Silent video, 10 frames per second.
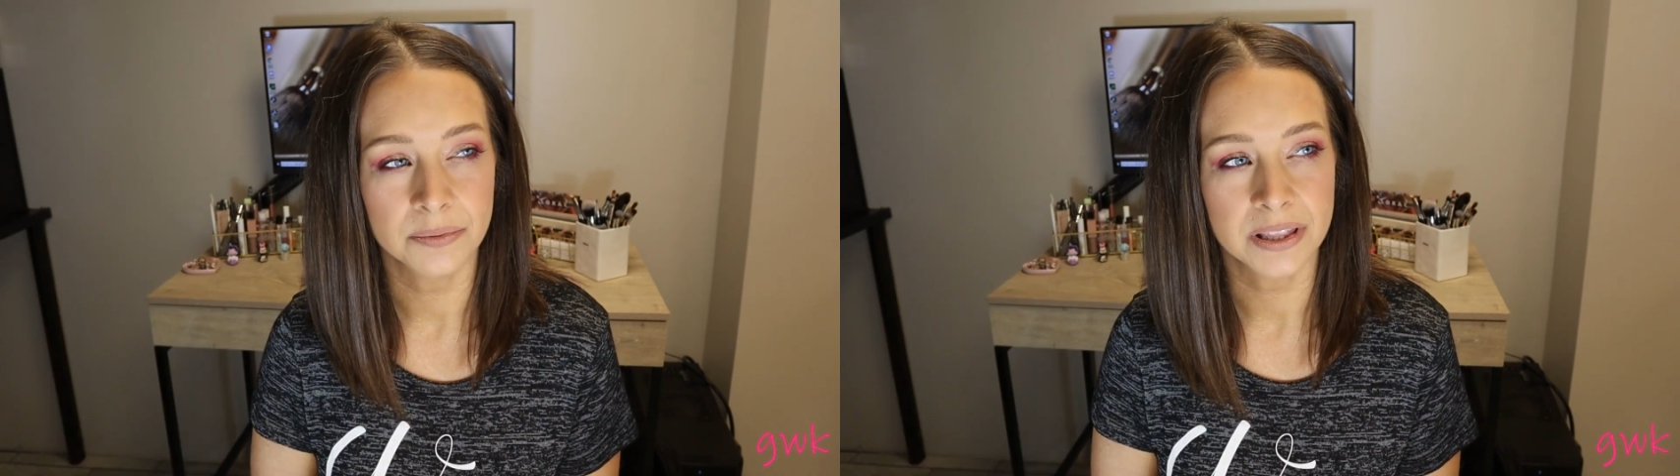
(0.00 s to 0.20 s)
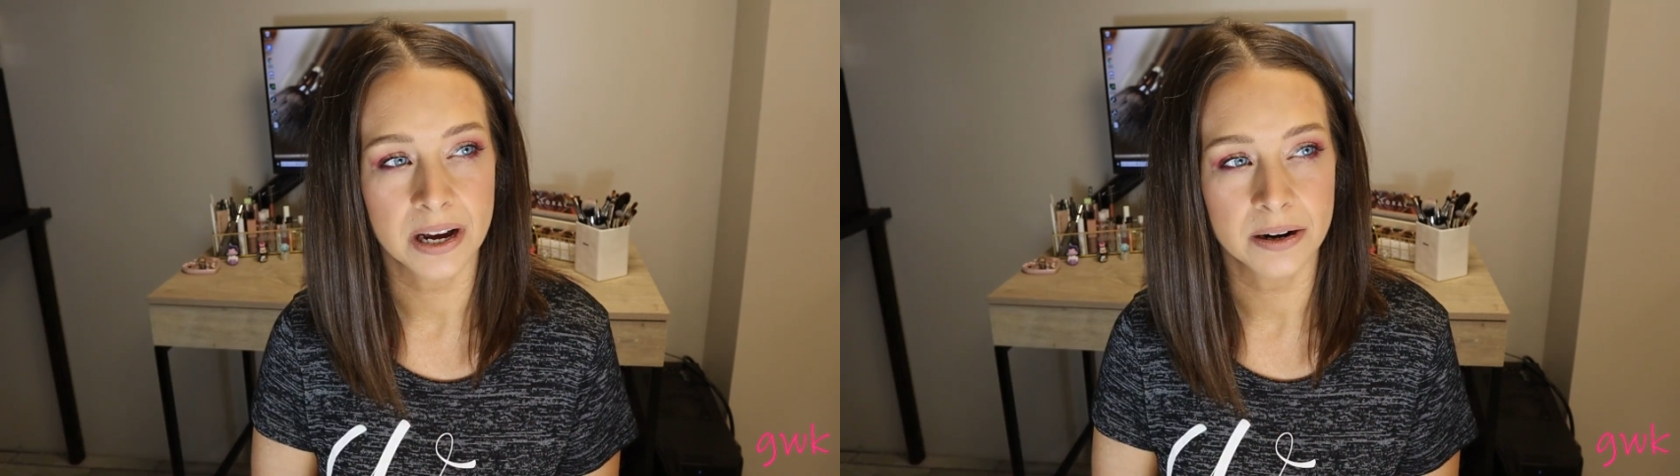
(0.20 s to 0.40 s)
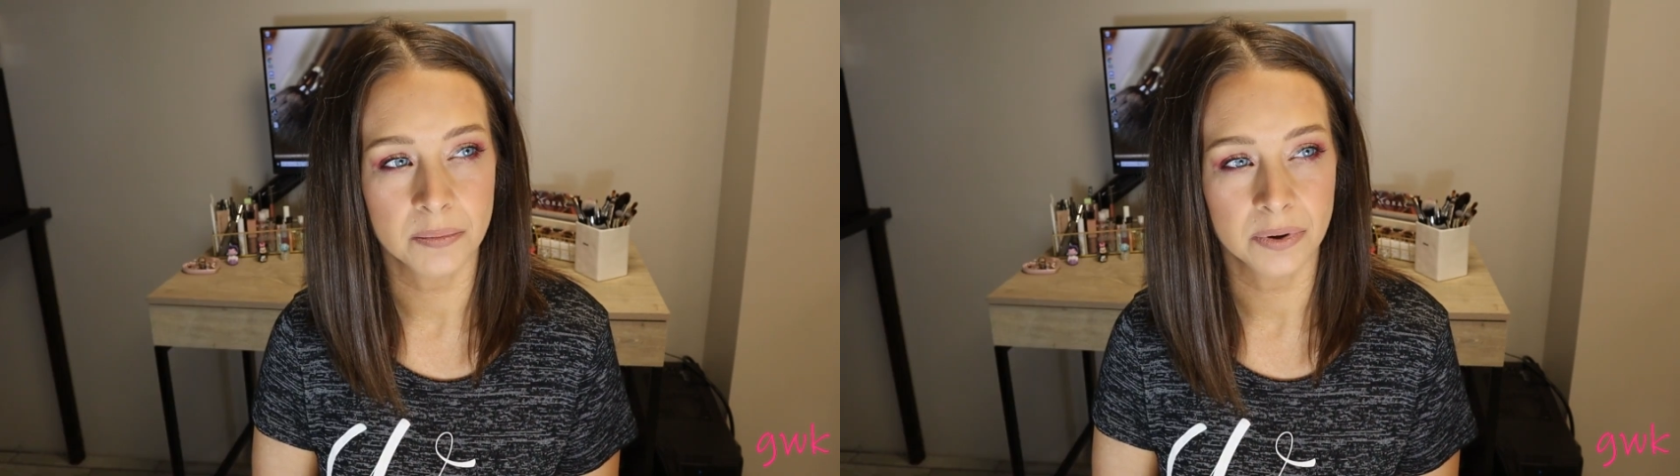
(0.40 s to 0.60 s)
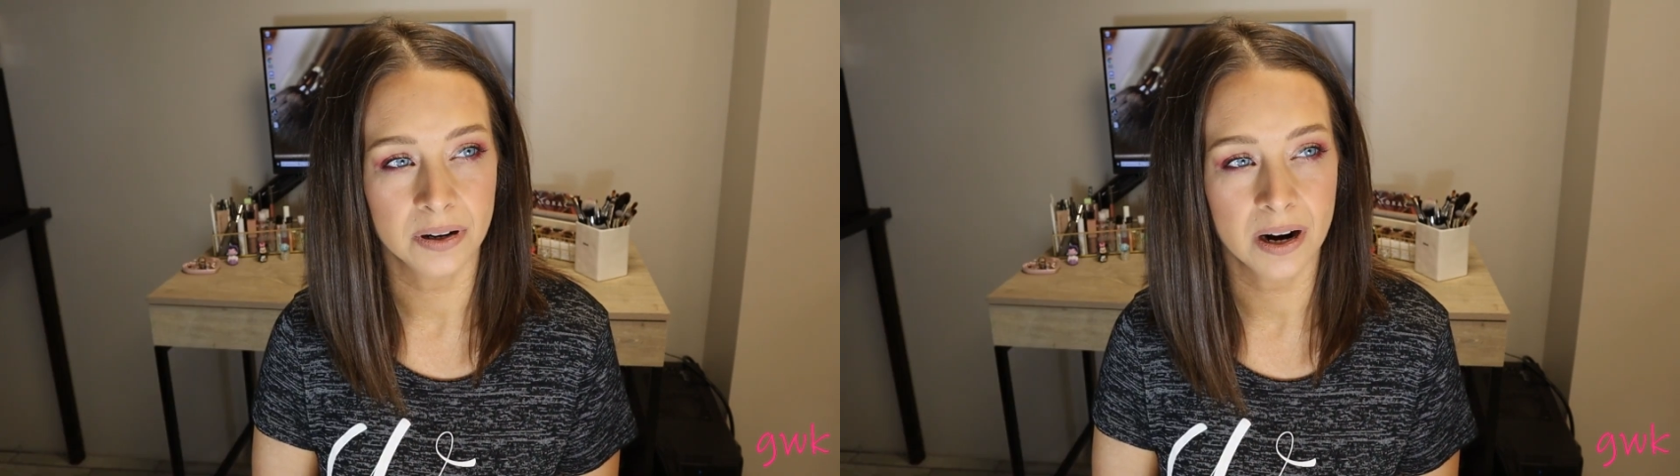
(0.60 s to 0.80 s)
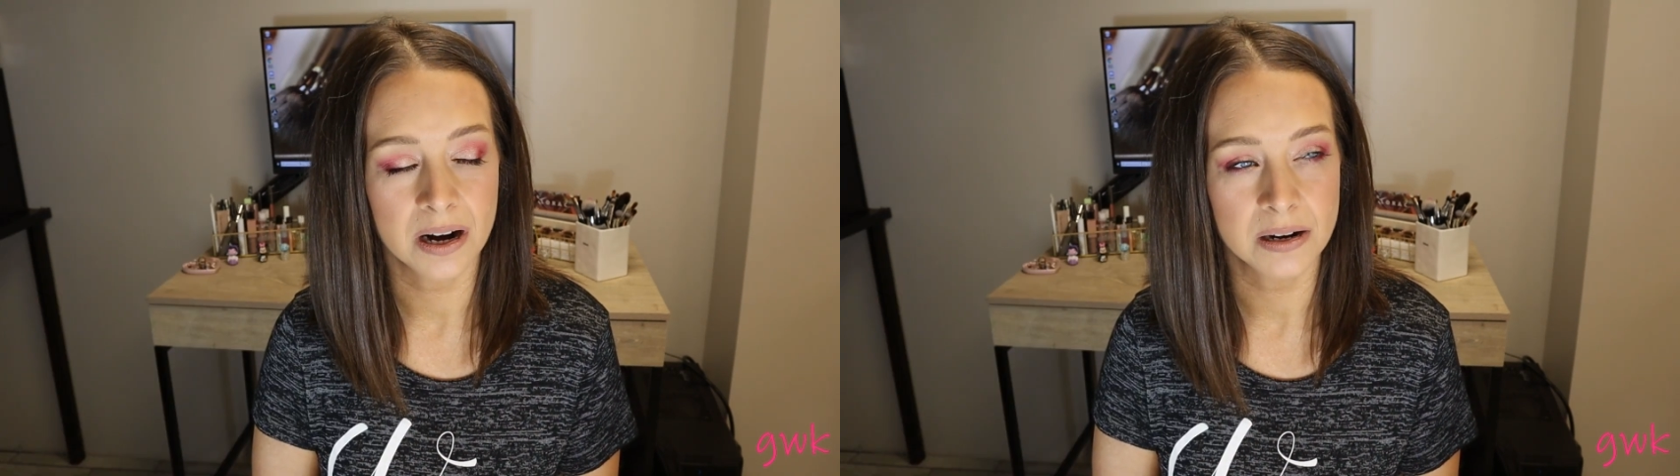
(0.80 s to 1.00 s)
with that
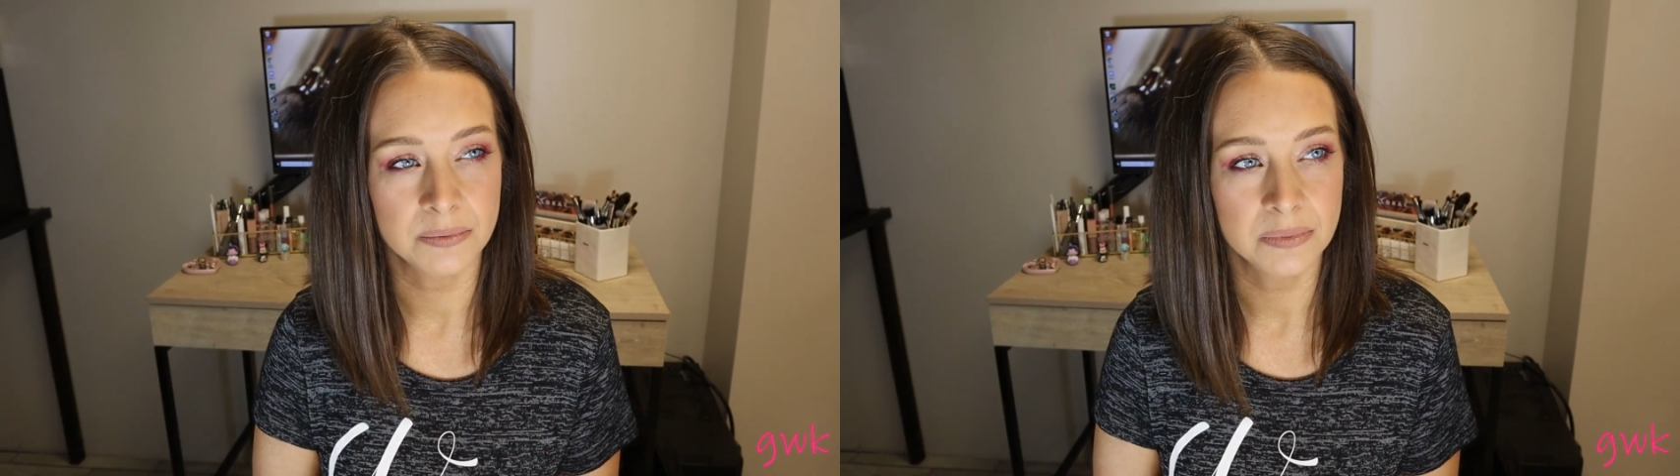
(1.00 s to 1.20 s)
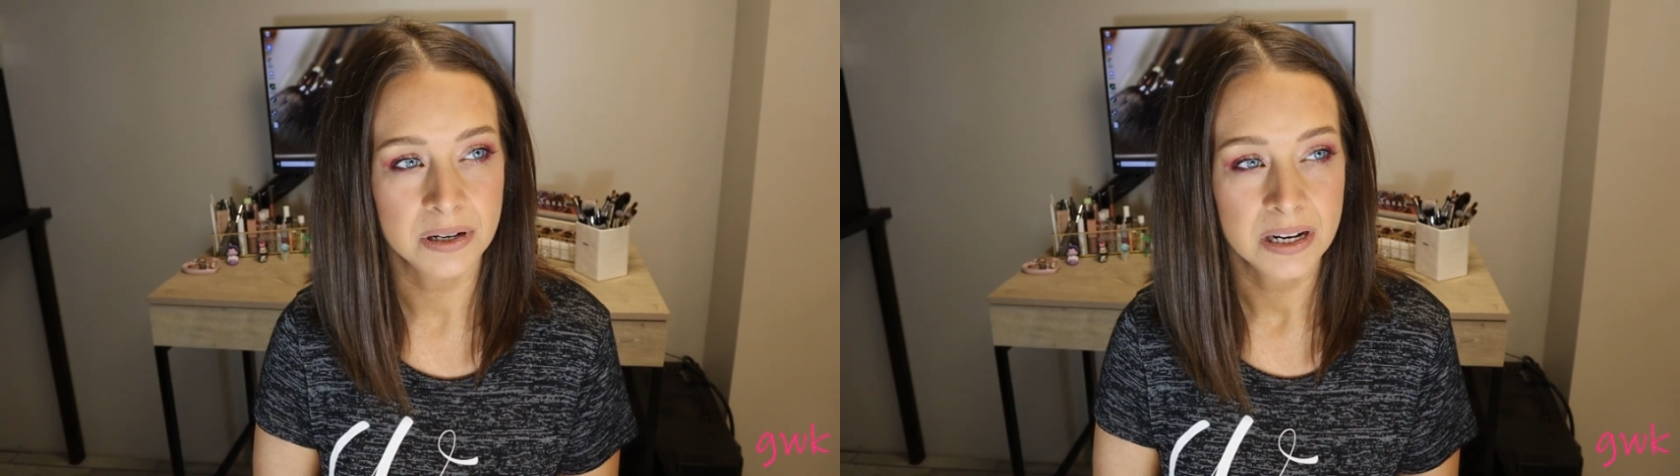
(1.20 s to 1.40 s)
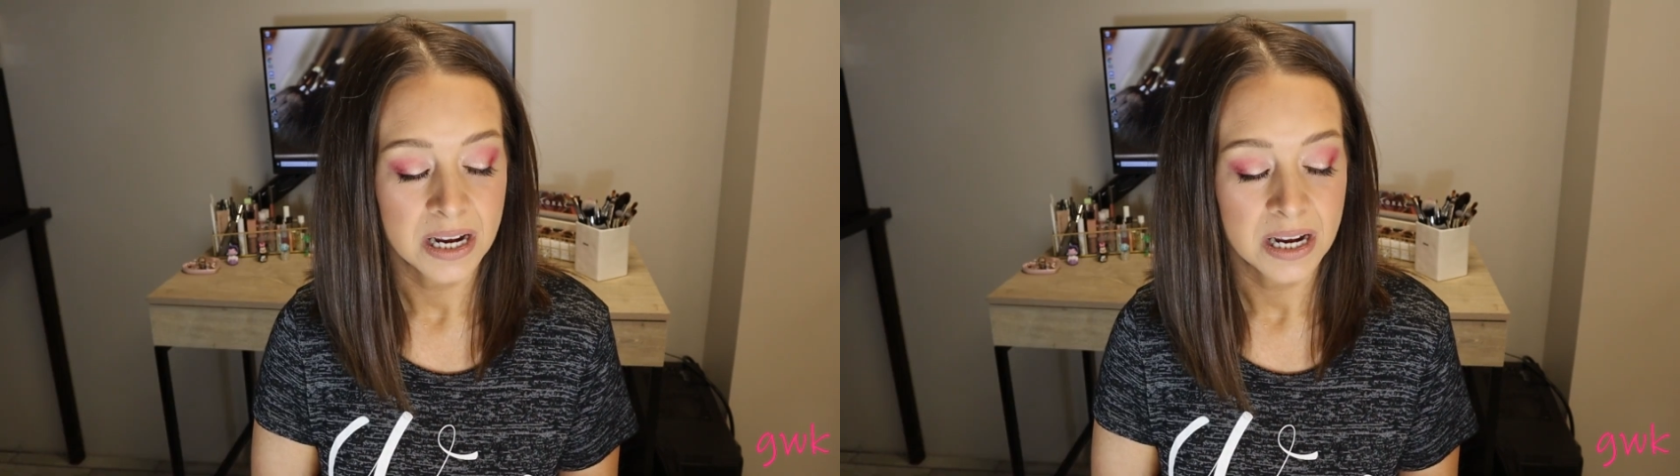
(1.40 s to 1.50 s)
number. Um,